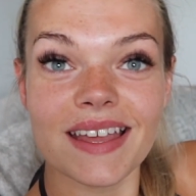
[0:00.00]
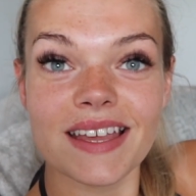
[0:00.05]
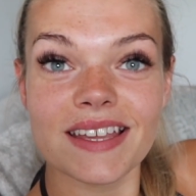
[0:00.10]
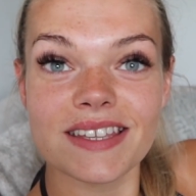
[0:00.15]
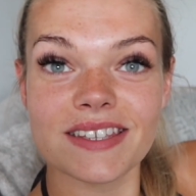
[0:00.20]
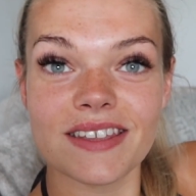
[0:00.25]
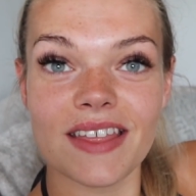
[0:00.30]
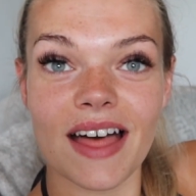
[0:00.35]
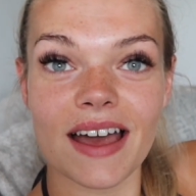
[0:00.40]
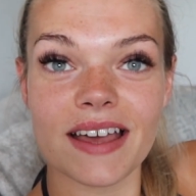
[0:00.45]

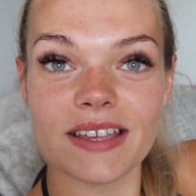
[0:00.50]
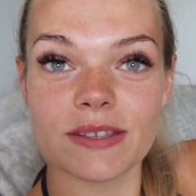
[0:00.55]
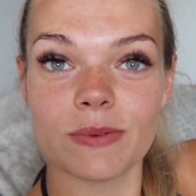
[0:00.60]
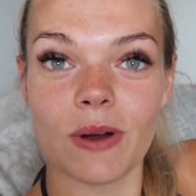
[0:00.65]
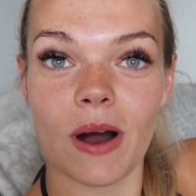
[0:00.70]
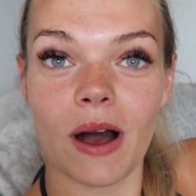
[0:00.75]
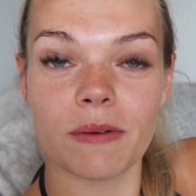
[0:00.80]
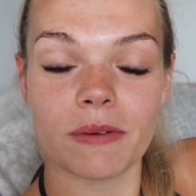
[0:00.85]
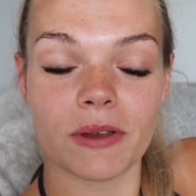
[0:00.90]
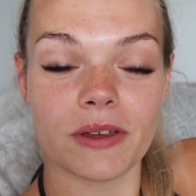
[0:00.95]
So that is
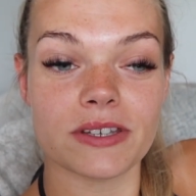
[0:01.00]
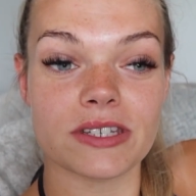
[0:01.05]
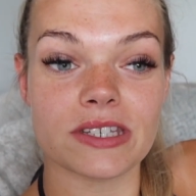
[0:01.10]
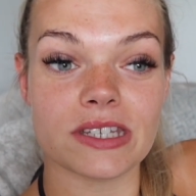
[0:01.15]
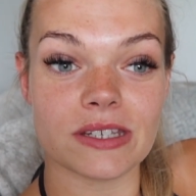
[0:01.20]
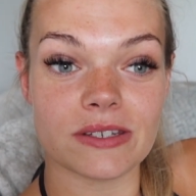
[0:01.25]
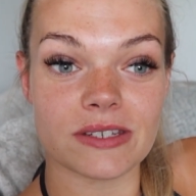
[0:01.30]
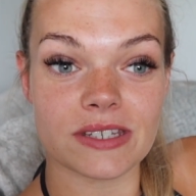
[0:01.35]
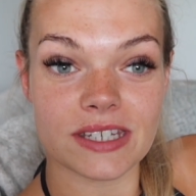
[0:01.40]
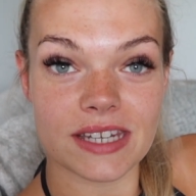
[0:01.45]
what I'm going to
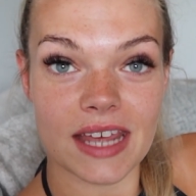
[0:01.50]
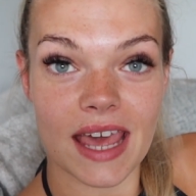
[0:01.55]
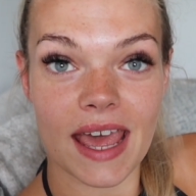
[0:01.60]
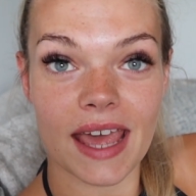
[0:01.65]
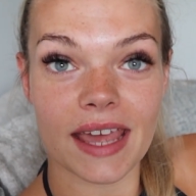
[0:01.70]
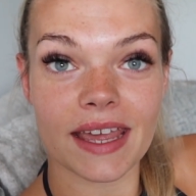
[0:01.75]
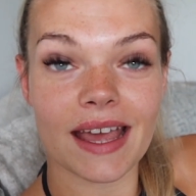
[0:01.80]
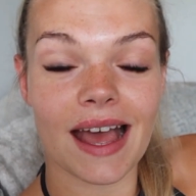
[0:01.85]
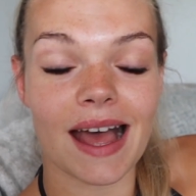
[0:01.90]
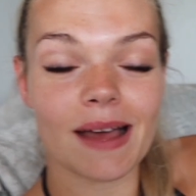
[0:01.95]
do today.